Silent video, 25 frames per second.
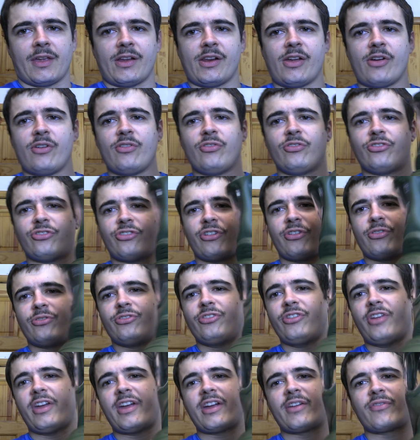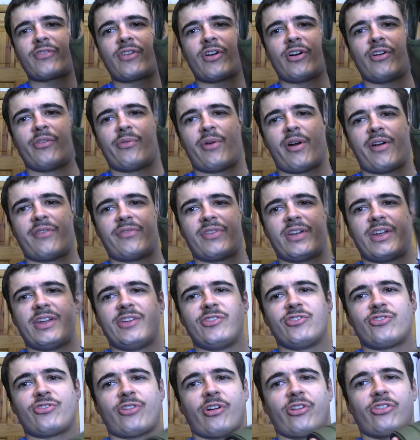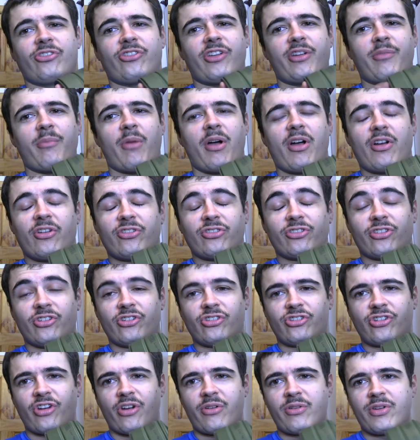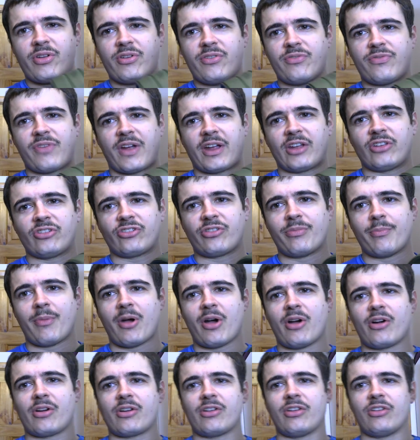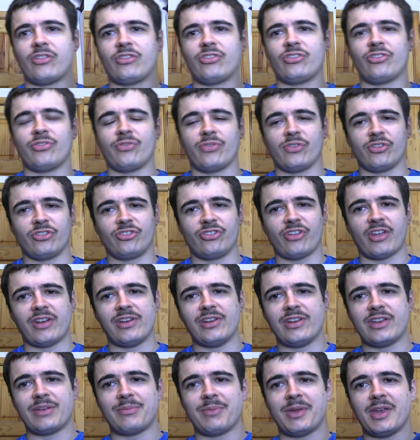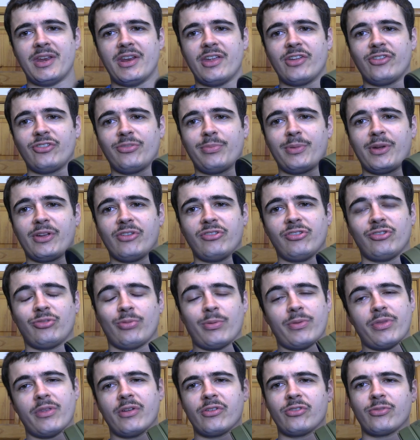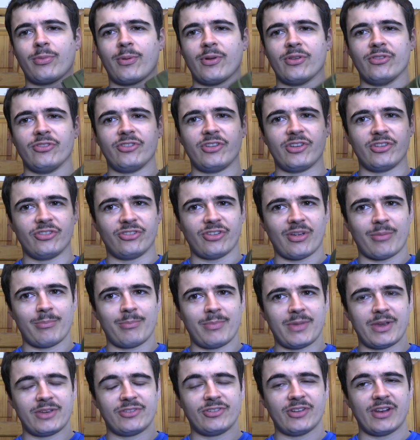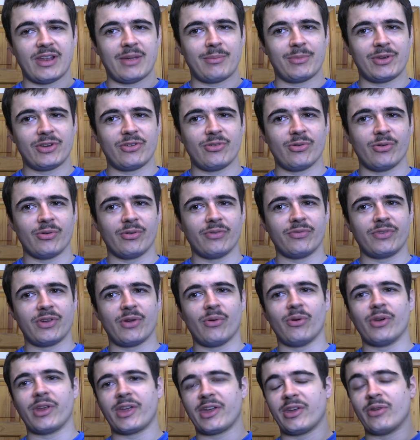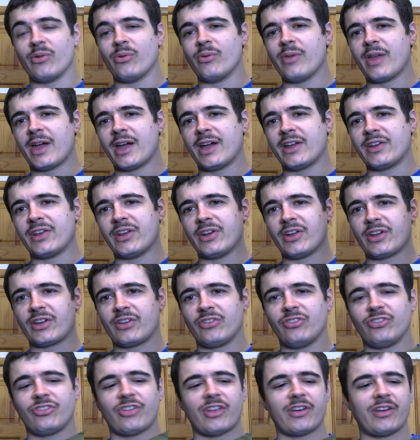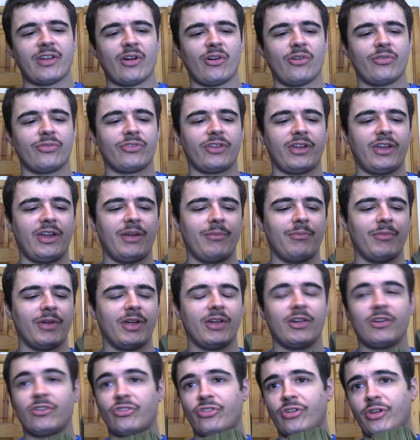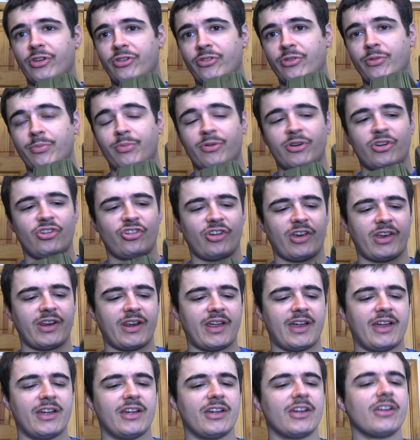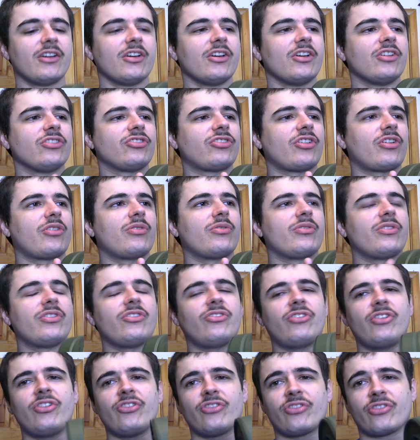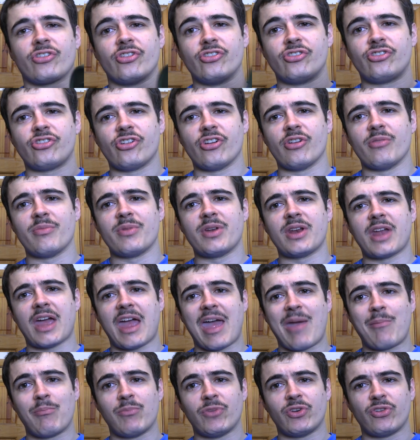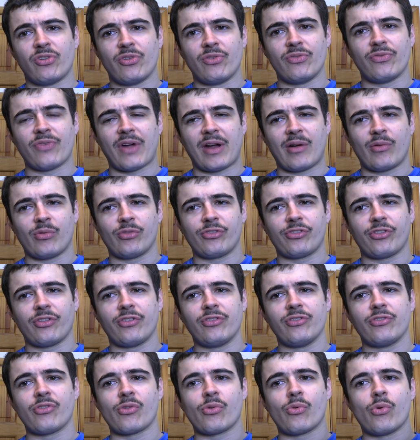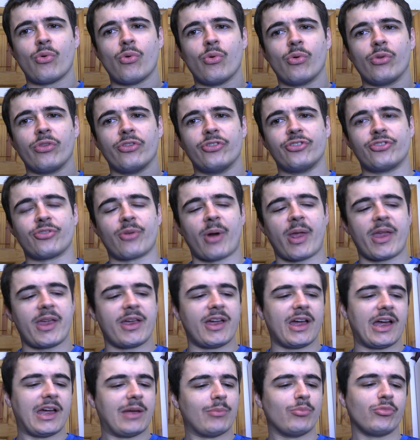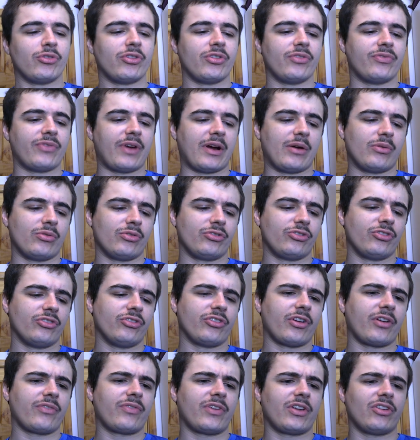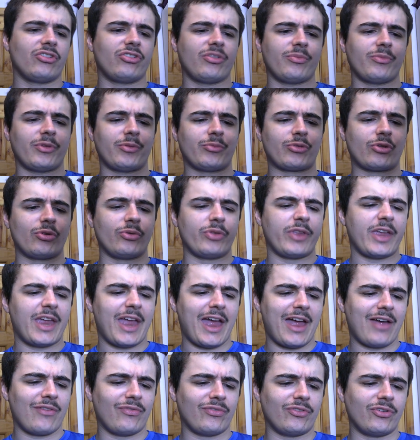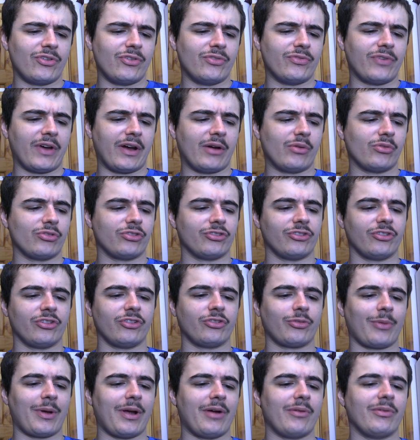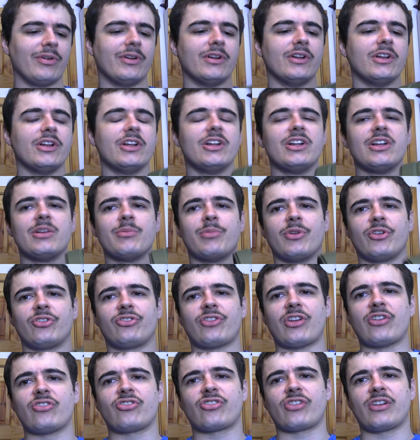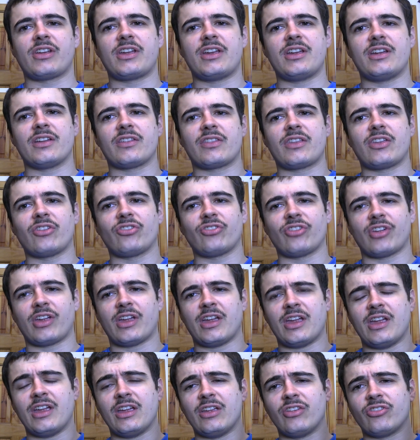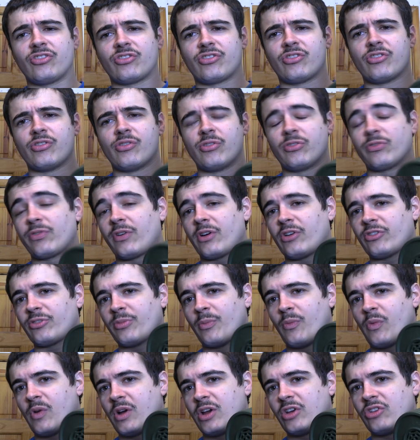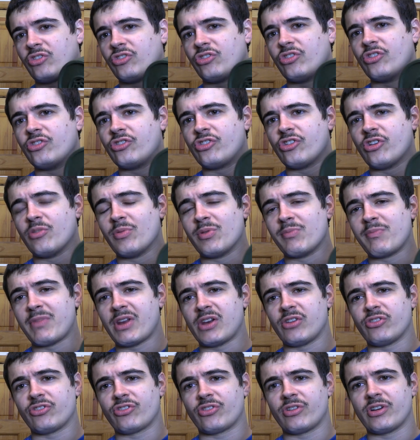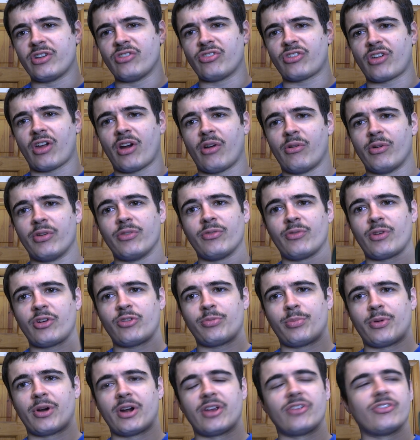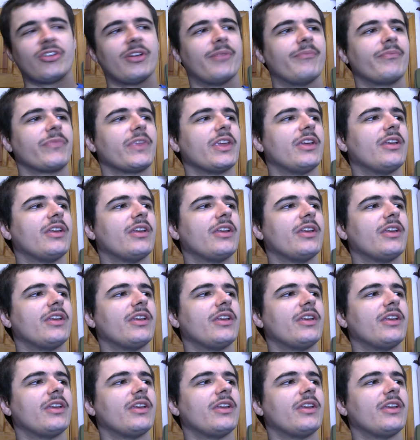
Hello, so today I've got a rather interesting mask to show you. Thanks to Marcus for sending me this, because it's one of those ones he sent me to let me do a review on it and all that, and then I can send it off to him. So I do appreciate that. So this is the German M2000, or the Drager M2000. I think it's sometimes called the F2000 as well. But essentially, this is, as far as I'm aware, the German military's current respirator.